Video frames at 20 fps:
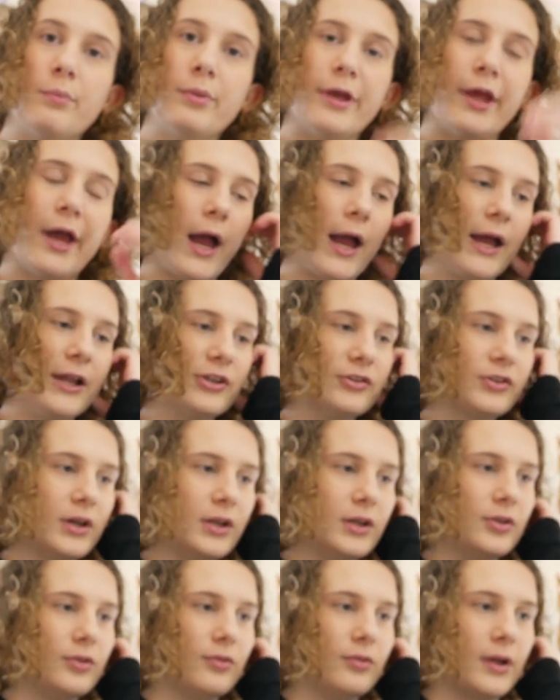But yeah, I just gotta
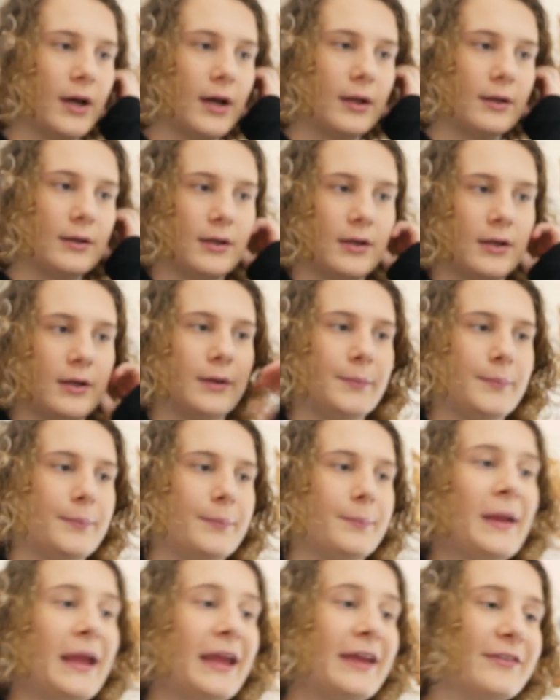do that.
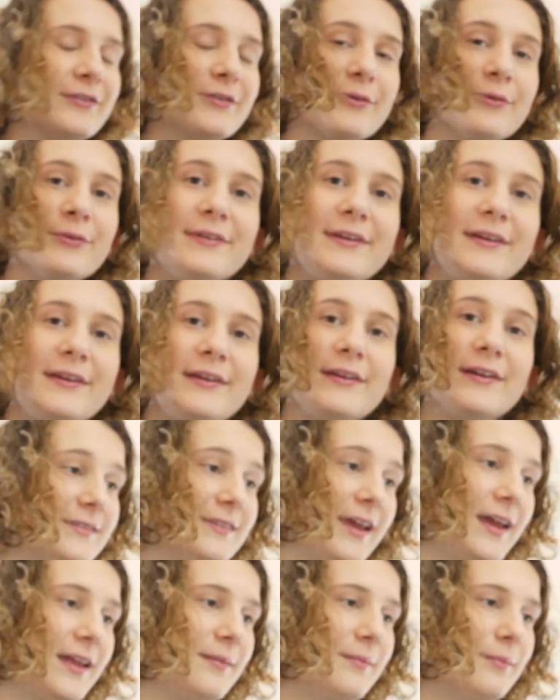Um, it's only
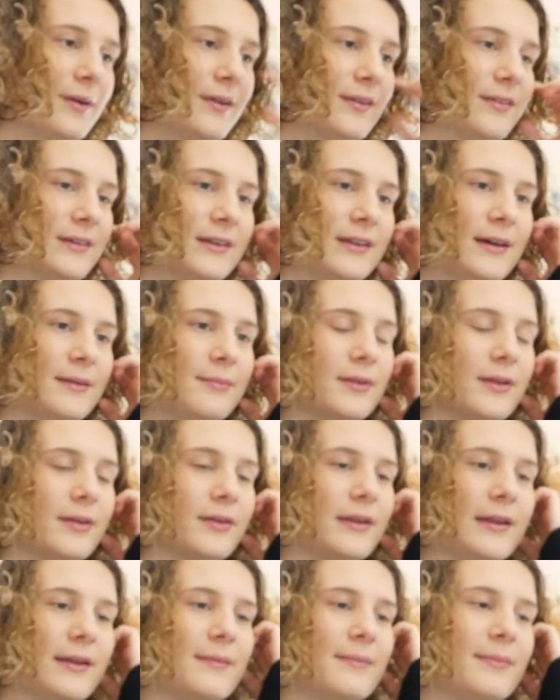10%
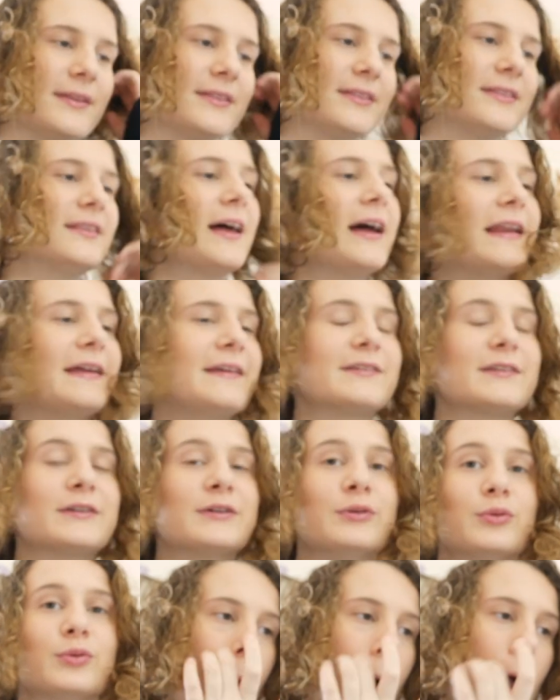uploaded, but that is
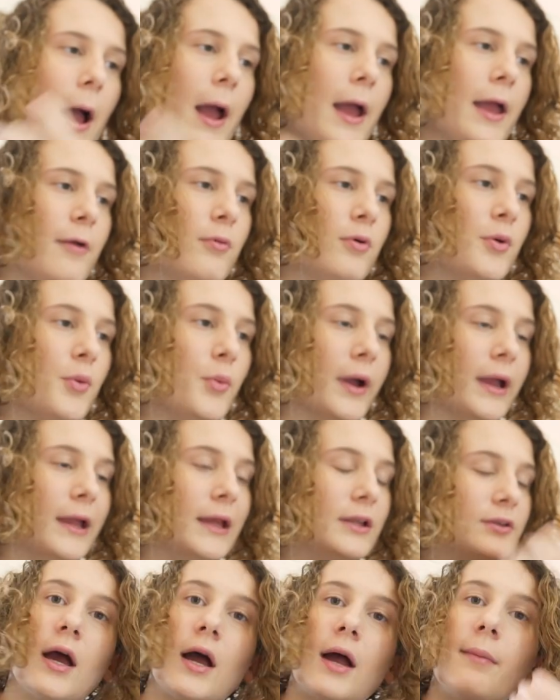cool. I will
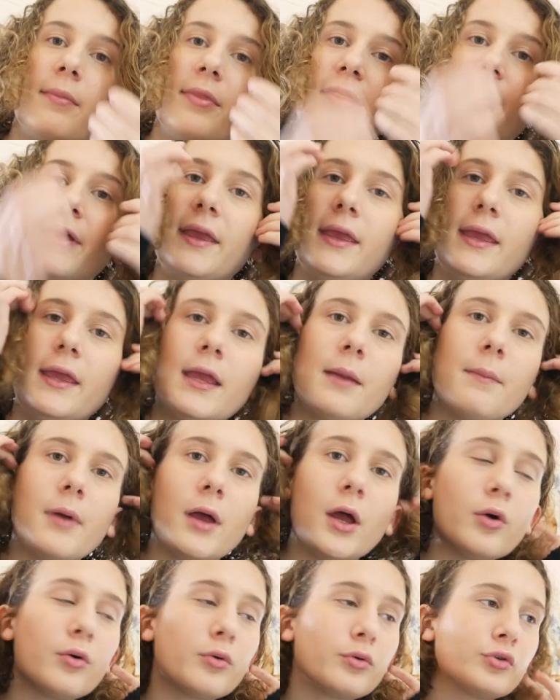wait. I'm thinking
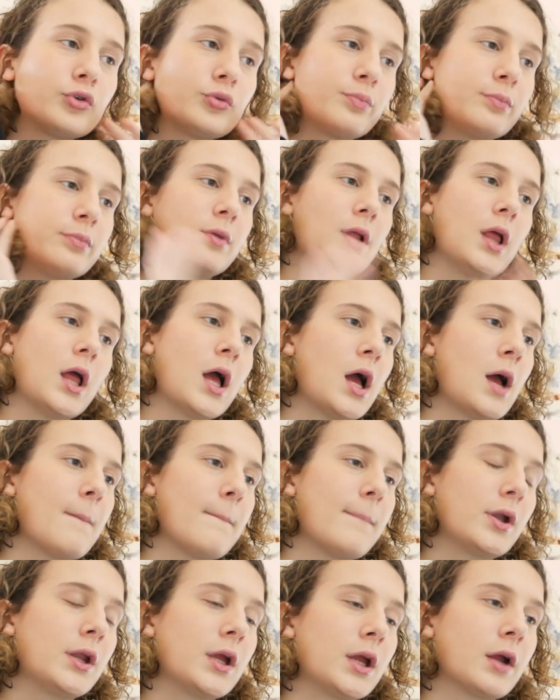about um,
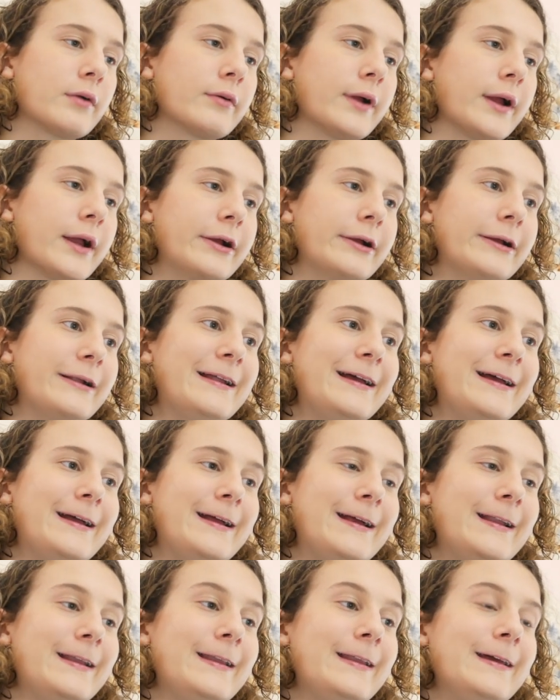putting a record
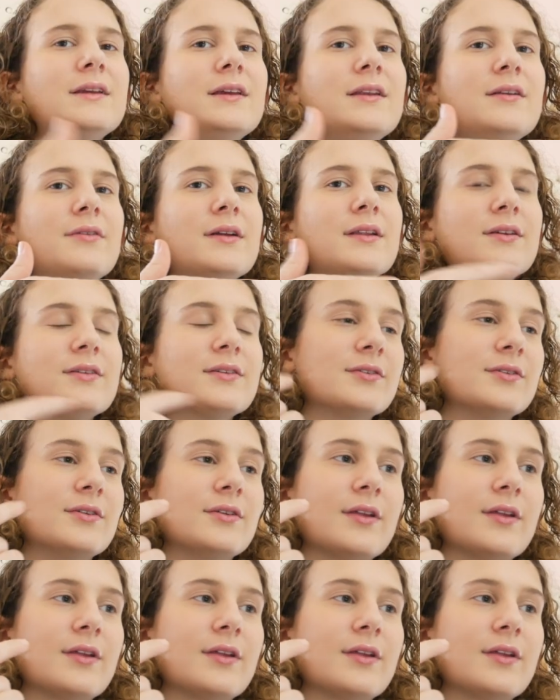on. You know what, let's go do